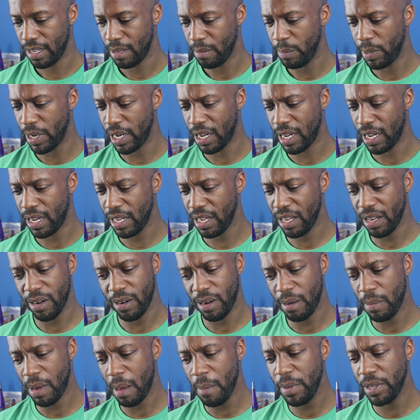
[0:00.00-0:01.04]
But yo,
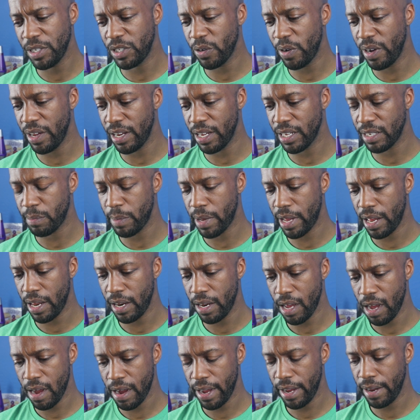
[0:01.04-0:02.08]
I'm enjoying this, man.
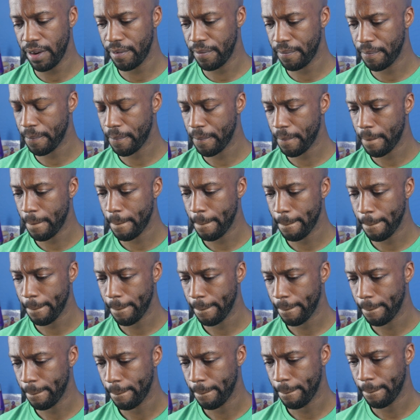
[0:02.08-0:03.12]
All right. I can't
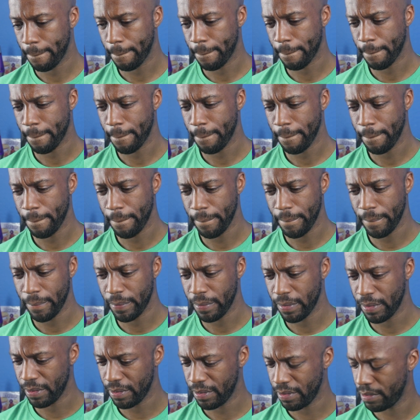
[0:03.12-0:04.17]
get everybody to
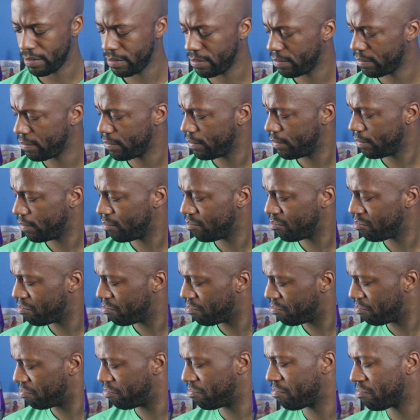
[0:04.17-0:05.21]
drive. And if
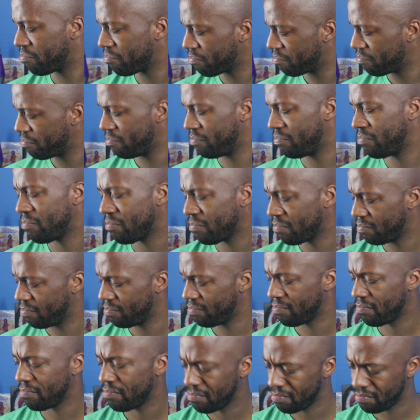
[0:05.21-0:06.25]
a nigga run up
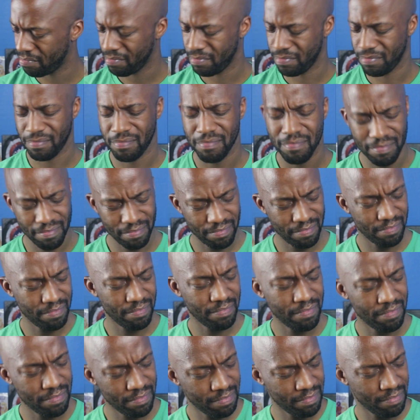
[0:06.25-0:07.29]
on me, you know
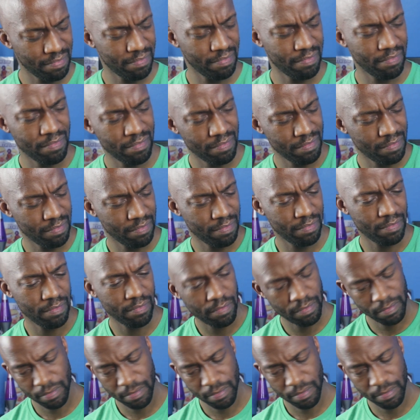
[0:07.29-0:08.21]
somebody gonna drive.